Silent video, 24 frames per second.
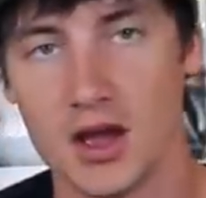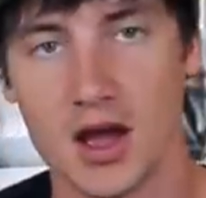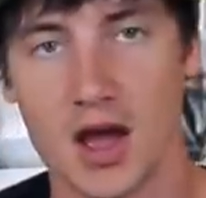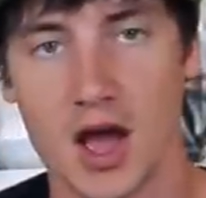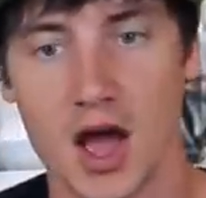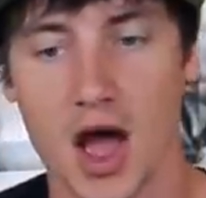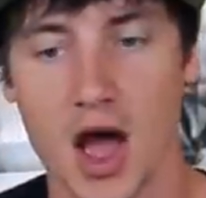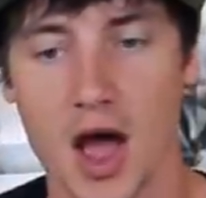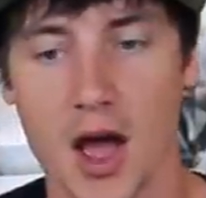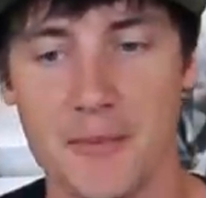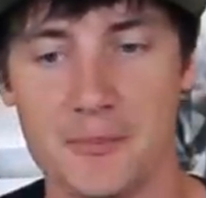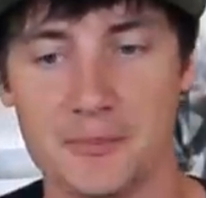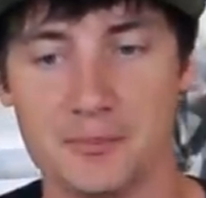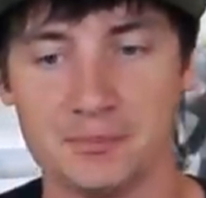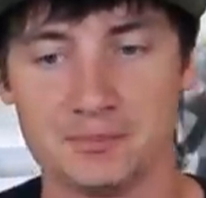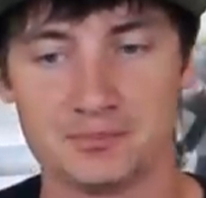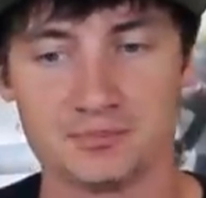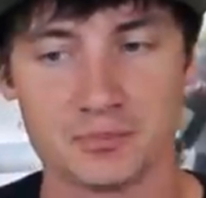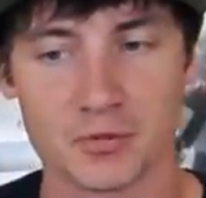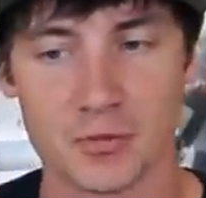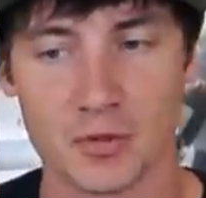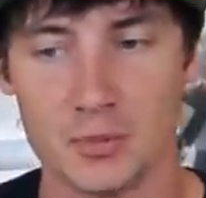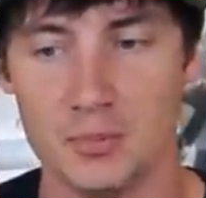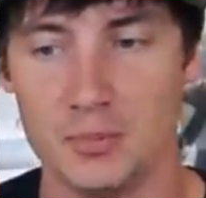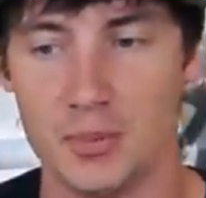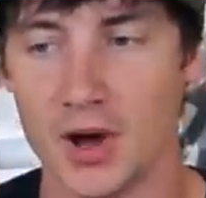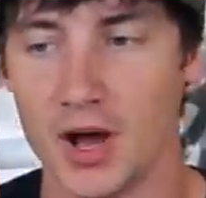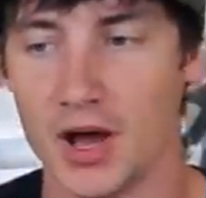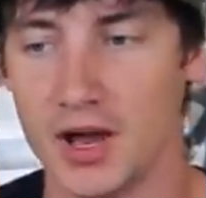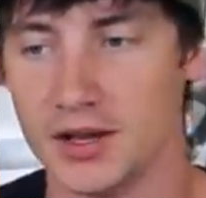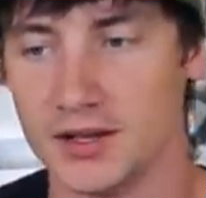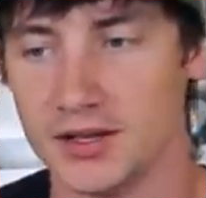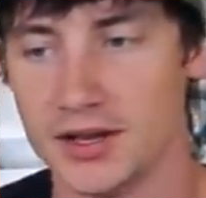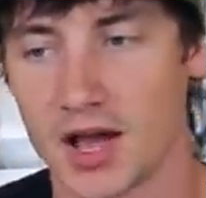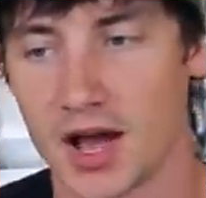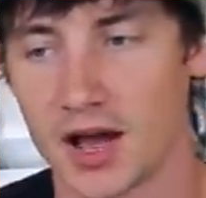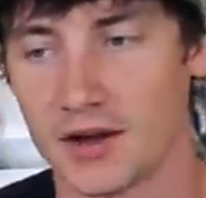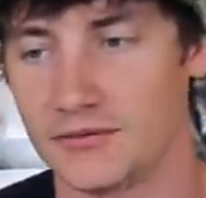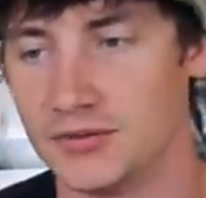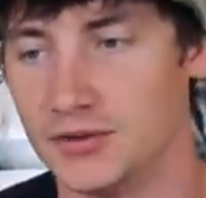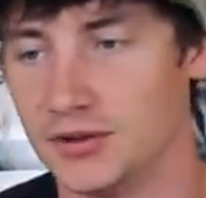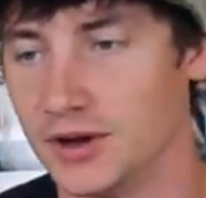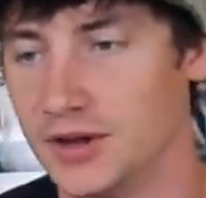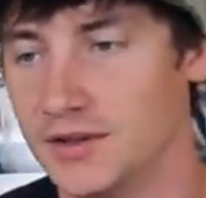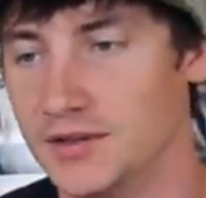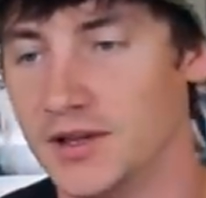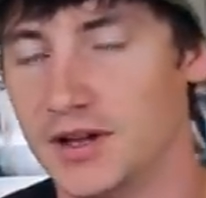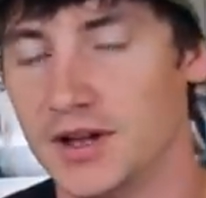But yeah, if
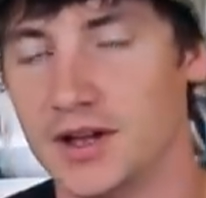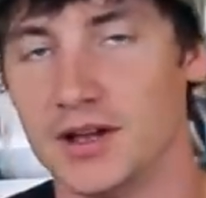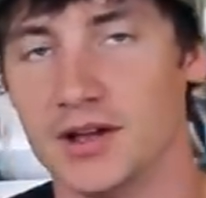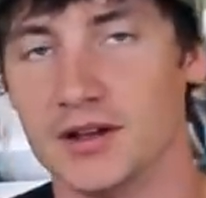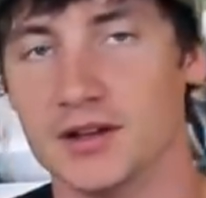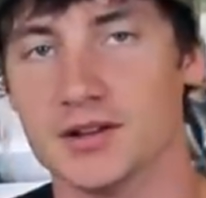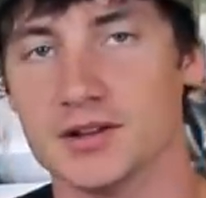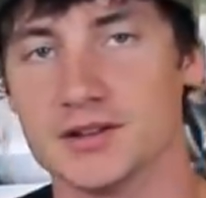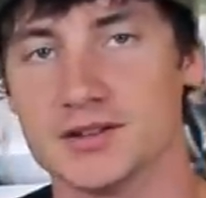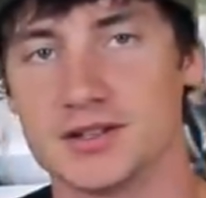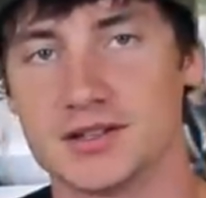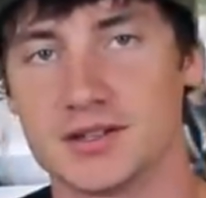you're in the hills,